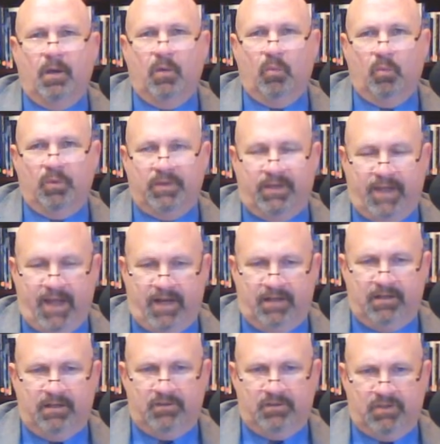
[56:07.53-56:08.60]
With
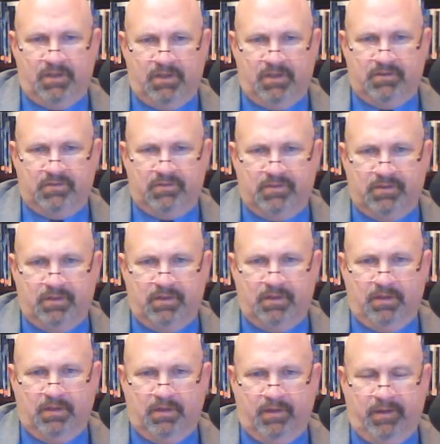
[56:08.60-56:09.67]
candidate genes,
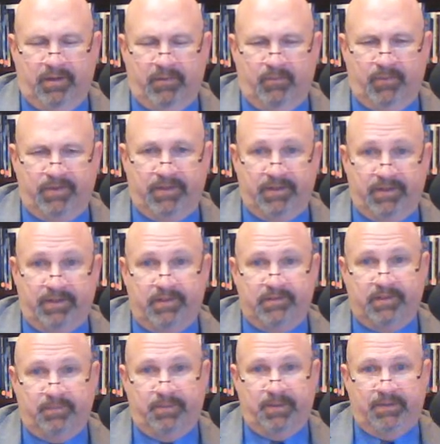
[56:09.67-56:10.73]
what they did is
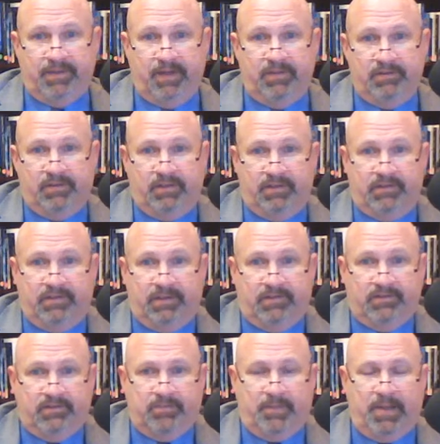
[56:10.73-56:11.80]
they picked out genes they
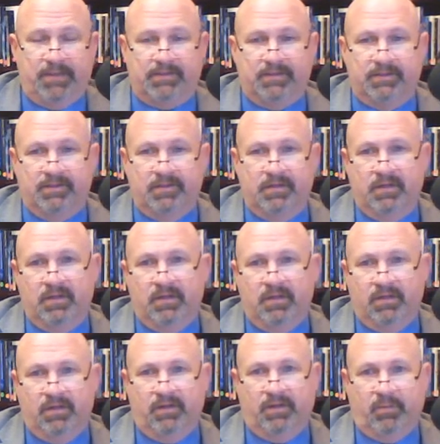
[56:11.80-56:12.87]
suspected,
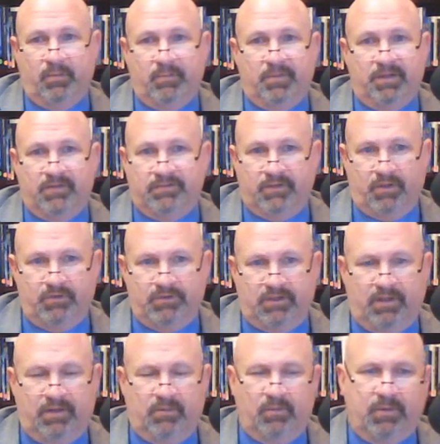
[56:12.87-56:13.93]
that would be
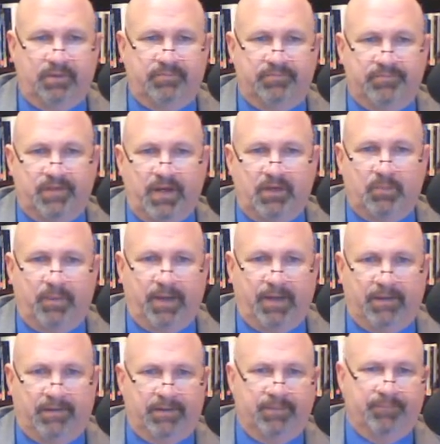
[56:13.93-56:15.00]
associated with
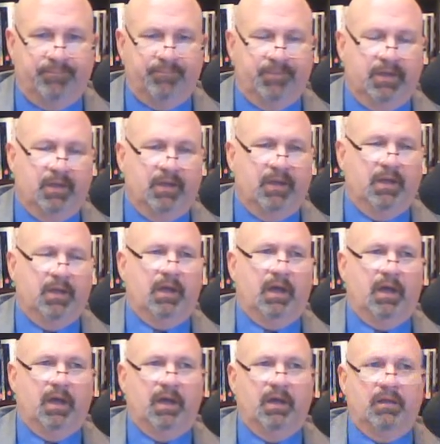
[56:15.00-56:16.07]
psychopathy.
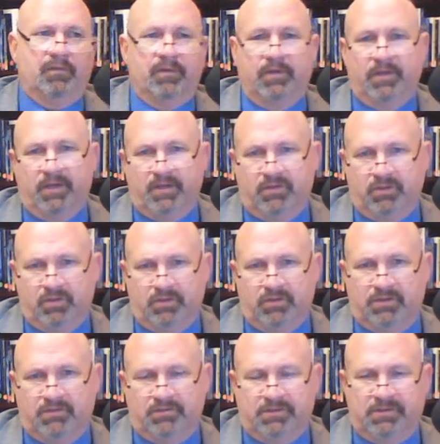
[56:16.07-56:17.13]
Then they took
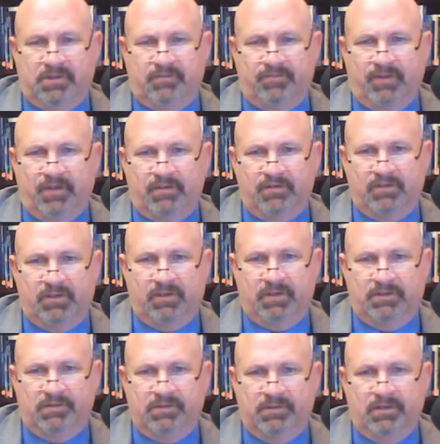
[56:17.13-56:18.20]
these identified
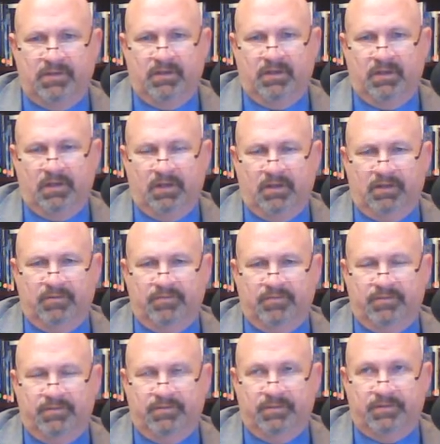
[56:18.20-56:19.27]
genes of
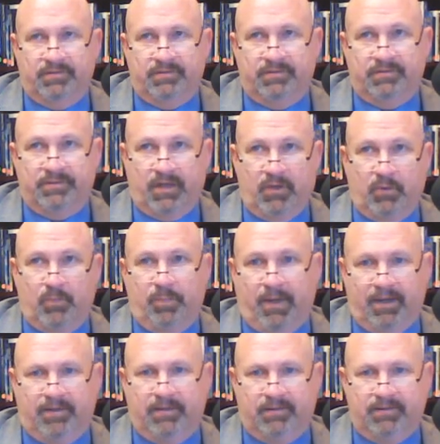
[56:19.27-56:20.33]
these
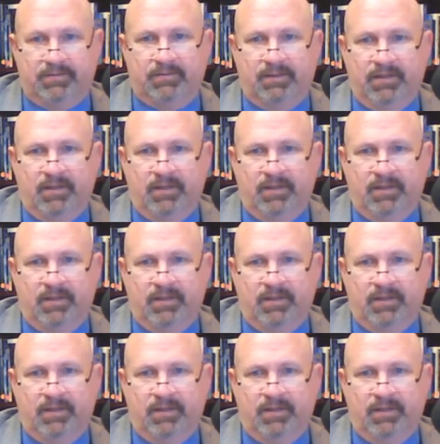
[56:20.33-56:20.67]
psychopathics,